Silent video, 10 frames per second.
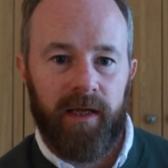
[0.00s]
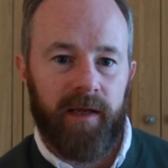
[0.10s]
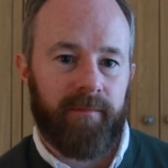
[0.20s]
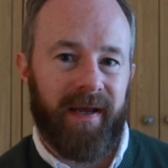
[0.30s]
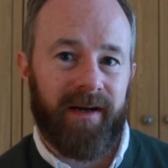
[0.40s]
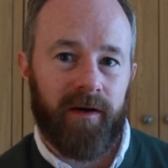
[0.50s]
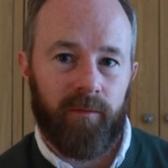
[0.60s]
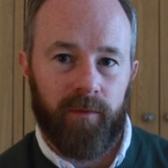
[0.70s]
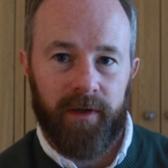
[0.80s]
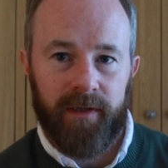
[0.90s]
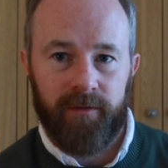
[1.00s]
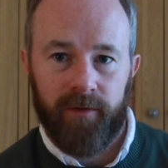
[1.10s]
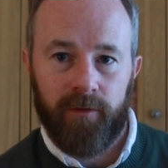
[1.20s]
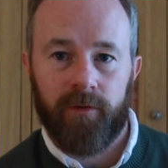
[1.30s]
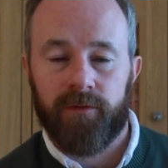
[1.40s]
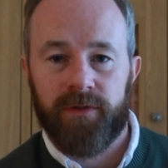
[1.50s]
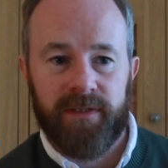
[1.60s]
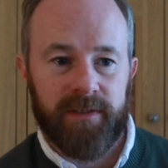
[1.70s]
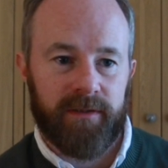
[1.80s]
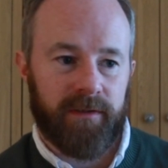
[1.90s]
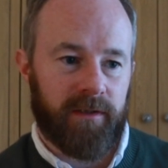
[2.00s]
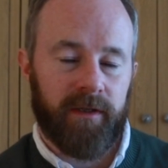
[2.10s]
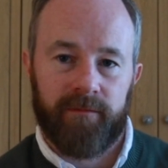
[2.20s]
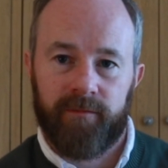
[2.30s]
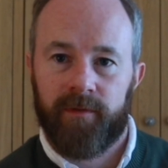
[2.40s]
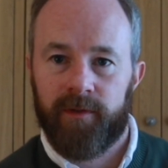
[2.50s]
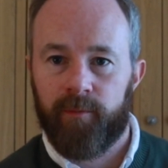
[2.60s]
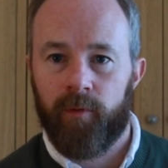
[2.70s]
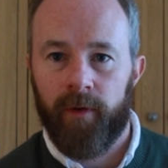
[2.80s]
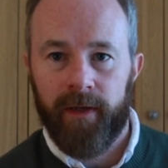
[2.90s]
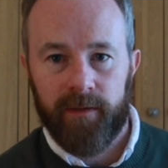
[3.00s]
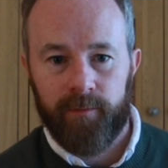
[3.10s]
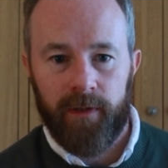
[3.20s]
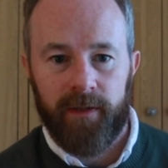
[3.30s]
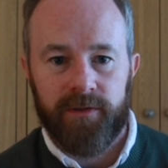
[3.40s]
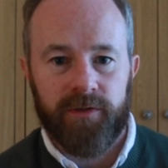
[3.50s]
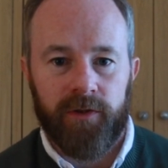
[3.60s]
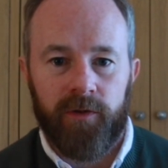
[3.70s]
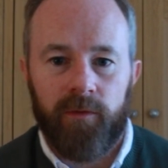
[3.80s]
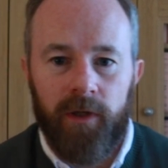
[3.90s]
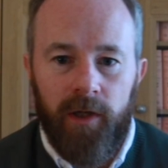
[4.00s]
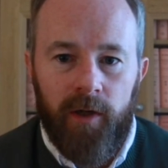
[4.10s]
It may not work in new countries that they're kind of deploying the product to,